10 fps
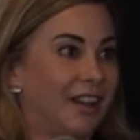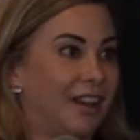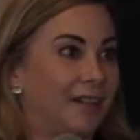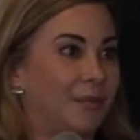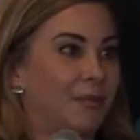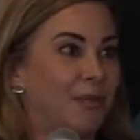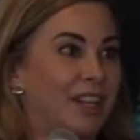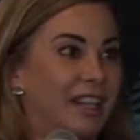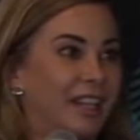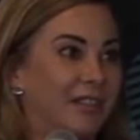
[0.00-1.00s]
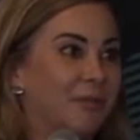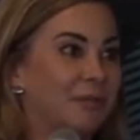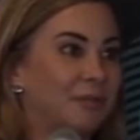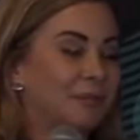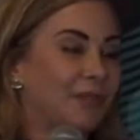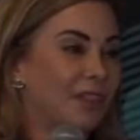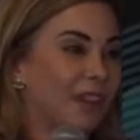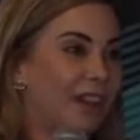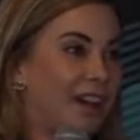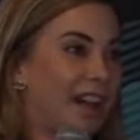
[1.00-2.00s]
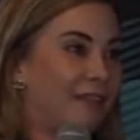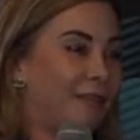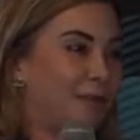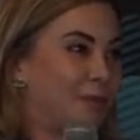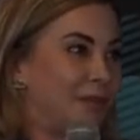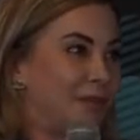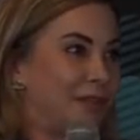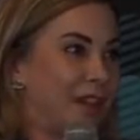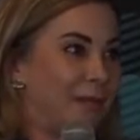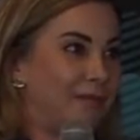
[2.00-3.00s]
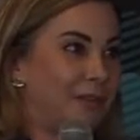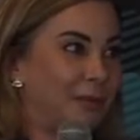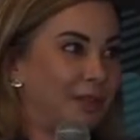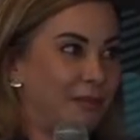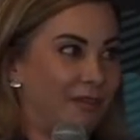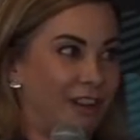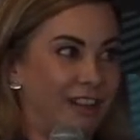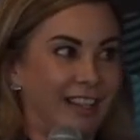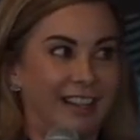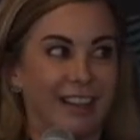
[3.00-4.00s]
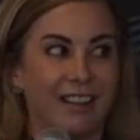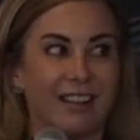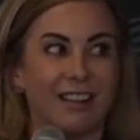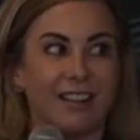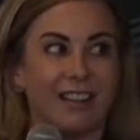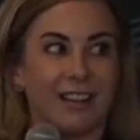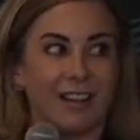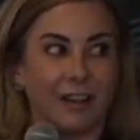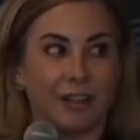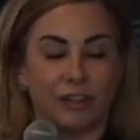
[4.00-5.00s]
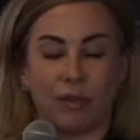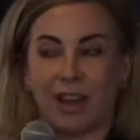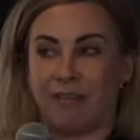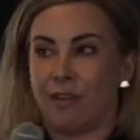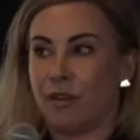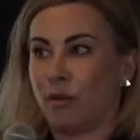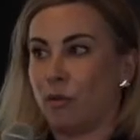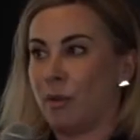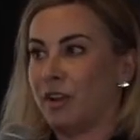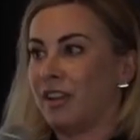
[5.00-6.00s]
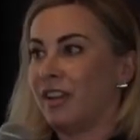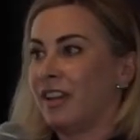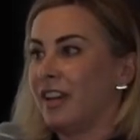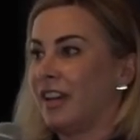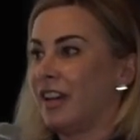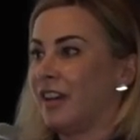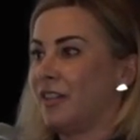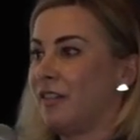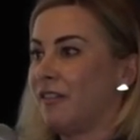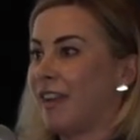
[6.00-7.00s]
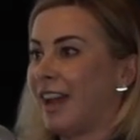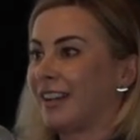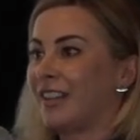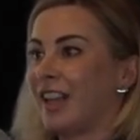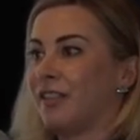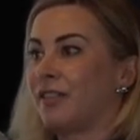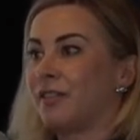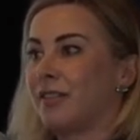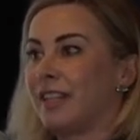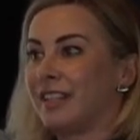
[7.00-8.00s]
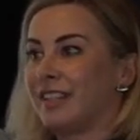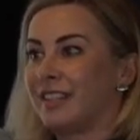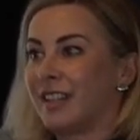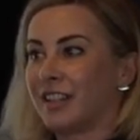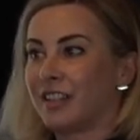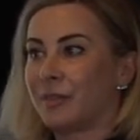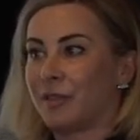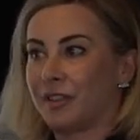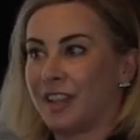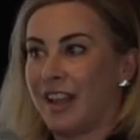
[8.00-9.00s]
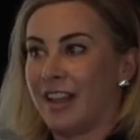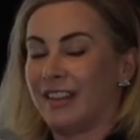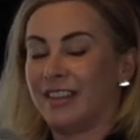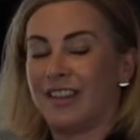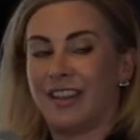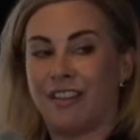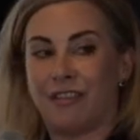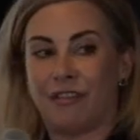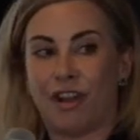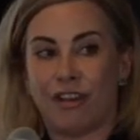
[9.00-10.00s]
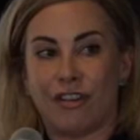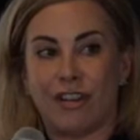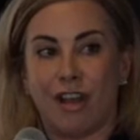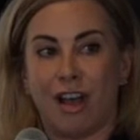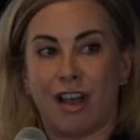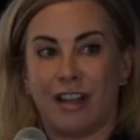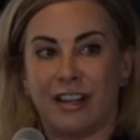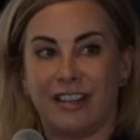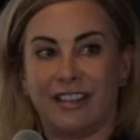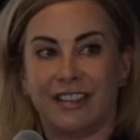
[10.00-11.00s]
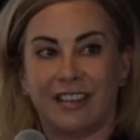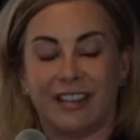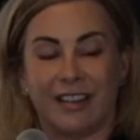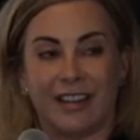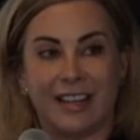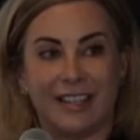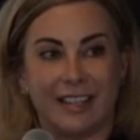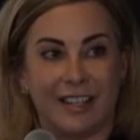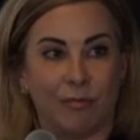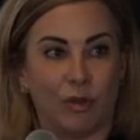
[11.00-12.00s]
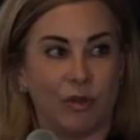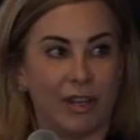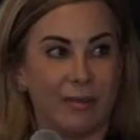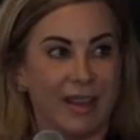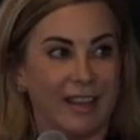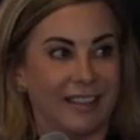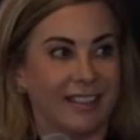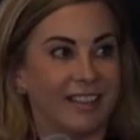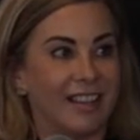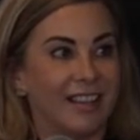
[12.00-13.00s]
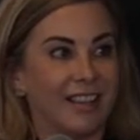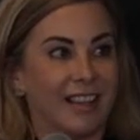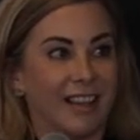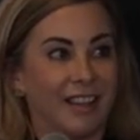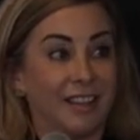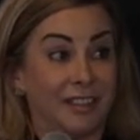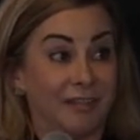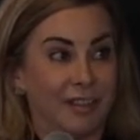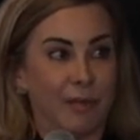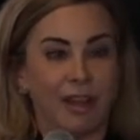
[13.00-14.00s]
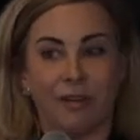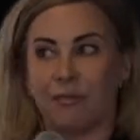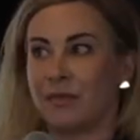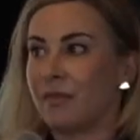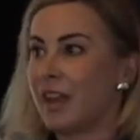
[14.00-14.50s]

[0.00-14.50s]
Uh, we uh, have removed them from some of our data uh, to drive home the fact that 36% of our non-India employee base is female.